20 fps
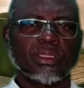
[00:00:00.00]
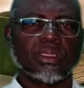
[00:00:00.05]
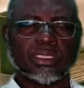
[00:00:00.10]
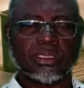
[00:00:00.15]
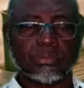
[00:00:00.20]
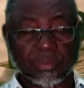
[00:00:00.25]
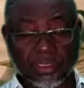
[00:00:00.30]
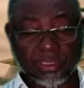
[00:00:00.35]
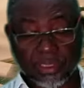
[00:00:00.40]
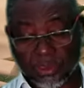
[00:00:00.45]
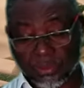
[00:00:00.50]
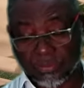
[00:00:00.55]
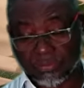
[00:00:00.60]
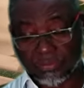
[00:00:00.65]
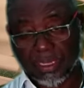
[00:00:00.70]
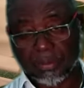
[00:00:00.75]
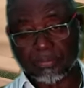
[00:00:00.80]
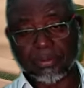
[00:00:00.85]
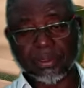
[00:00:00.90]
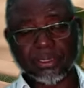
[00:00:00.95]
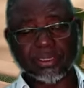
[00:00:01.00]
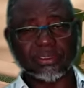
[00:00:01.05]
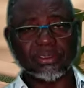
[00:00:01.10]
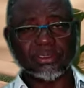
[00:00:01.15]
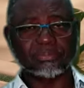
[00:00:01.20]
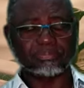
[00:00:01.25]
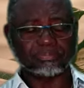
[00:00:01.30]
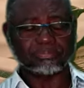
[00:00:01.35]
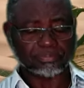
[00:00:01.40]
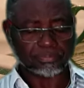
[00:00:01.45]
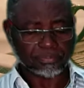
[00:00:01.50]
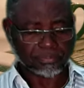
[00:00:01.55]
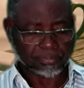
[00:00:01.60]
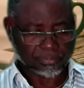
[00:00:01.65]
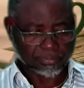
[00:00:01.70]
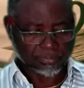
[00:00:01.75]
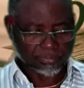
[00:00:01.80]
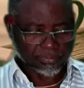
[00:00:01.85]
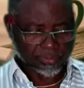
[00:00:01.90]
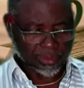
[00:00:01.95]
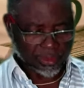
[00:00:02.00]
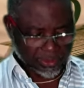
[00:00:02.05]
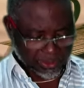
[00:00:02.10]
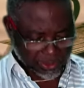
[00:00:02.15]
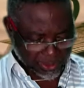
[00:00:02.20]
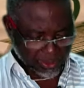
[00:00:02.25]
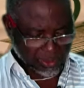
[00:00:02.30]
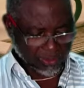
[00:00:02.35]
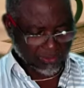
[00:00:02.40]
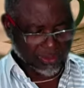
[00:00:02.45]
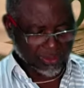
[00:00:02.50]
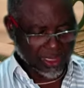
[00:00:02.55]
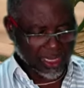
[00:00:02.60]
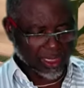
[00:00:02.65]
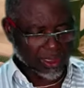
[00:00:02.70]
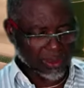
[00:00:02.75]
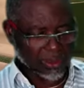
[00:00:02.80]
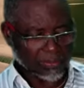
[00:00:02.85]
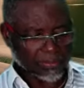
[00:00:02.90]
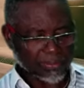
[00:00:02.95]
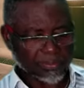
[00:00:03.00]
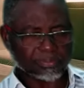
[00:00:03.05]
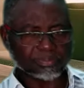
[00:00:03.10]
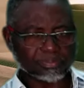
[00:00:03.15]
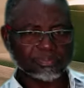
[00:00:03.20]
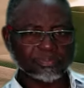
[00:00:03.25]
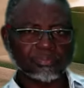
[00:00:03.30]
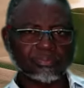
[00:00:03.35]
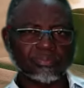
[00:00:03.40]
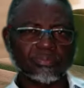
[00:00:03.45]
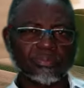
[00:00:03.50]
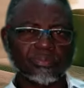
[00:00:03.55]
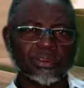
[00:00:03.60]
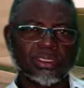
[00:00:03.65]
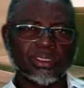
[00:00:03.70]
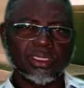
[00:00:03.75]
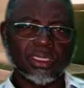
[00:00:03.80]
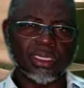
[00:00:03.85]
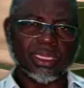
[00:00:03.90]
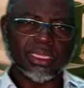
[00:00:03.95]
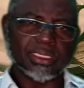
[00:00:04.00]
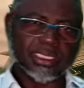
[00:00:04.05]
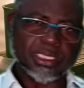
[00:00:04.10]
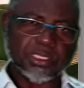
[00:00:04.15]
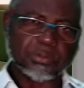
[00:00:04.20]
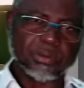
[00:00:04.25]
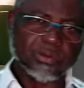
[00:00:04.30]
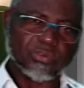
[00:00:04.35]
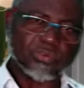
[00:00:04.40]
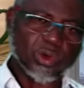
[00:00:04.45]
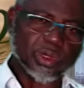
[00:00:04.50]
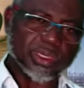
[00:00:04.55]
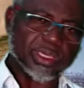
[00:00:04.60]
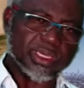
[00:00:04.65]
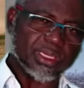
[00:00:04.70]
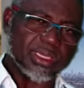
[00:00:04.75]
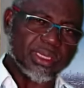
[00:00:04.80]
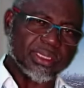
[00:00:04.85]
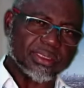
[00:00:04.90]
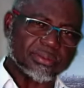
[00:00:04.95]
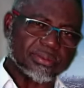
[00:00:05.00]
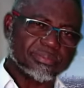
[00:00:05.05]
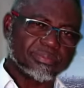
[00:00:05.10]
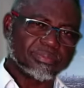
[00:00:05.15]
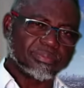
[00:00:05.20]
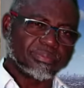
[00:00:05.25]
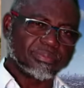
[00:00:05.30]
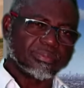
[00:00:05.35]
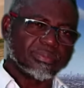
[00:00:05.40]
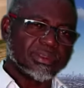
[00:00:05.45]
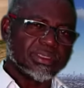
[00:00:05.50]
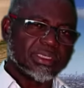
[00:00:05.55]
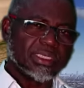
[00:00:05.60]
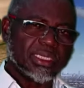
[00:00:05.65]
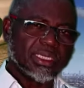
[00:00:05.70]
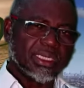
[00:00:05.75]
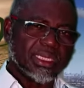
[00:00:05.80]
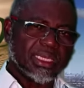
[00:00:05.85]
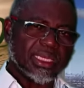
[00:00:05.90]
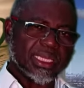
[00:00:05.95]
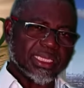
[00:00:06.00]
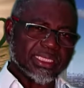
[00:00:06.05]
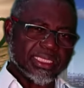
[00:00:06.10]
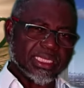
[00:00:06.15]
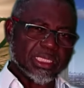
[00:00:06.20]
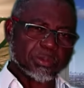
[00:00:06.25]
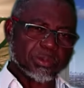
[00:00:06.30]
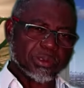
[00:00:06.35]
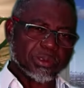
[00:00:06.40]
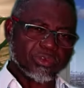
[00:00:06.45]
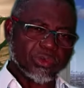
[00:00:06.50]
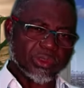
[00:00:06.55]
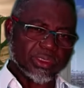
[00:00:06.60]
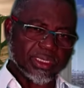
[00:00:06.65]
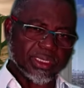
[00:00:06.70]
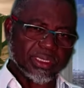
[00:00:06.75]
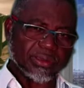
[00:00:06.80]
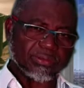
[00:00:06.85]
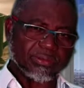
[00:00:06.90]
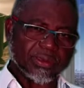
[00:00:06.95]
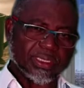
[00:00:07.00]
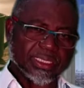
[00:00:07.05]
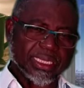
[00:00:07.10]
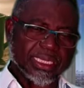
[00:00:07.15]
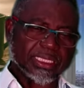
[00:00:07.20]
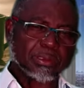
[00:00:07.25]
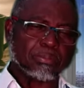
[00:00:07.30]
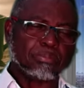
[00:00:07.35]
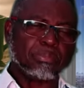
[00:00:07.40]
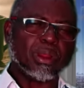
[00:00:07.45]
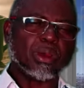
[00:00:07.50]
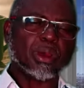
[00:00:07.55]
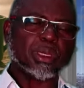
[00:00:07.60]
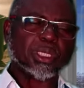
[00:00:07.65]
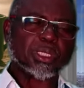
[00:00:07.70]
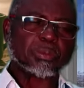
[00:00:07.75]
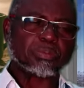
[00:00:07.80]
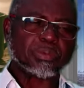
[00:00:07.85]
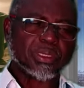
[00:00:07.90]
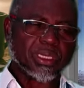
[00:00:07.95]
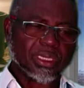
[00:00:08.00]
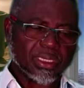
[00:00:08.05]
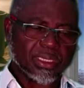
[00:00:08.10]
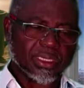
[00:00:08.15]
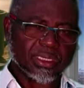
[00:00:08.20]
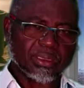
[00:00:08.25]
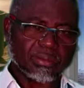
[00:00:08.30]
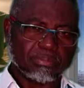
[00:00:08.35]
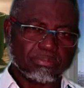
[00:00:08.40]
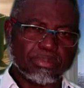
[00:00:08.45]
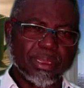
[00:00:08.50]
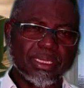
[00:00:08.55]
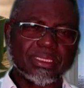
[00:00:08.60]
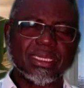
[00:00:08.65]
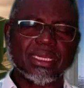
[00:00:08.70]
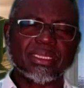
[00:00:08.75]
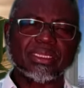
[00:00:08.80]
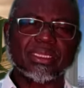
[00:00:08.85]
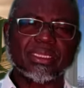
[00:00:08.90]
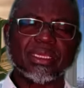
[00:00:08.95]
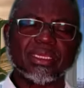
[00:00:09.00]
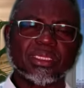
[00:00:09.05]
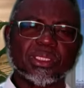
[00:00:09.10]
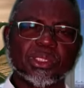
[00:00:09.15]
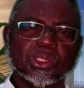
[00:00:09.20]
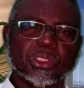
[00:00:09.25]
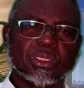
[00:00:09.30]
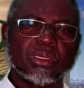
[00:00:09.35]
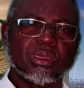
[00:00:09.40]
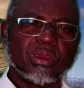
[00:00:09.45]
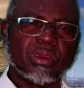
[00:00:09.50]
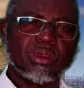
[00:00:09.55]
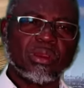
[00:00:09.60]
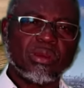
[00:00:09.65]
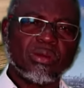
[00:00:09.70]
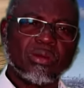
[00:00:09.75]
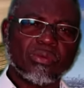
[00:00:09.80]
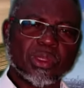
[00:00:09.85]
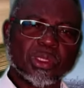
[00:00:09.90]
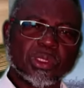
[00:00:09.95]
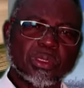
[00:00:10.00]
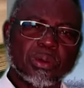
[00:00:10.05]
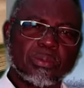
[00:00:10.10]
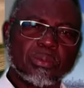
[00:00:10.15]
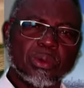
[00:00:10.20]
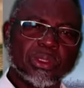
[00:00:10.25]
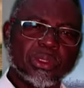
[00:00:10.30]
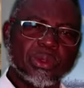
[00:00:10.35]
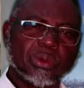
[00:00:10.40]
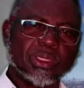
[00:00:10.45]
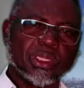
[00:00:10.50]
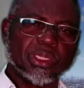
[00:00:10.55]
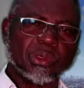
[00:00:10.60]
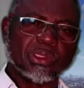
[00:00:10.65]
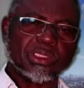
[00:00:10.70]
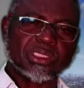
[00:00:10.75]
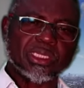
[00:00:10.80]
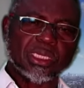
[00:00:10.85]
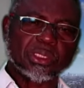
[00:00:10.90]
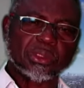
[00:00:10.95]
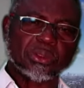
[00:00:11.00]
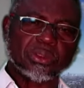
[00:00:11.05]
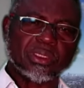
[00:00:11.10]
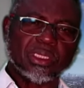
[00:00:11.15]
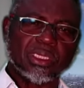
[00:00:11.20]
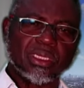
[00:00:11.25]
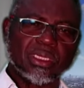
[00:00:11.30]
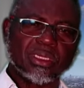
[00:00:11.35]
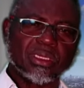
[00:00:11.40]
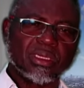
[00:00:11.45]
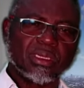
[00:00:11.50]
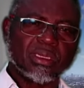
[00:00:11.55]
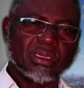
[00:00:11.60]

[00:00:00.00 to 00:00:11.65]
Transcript: Let him eat of that bread and drink of that cup. Let this be for healing. Let this be for deliverance. Let the blood speak better things for somebody on the altar today.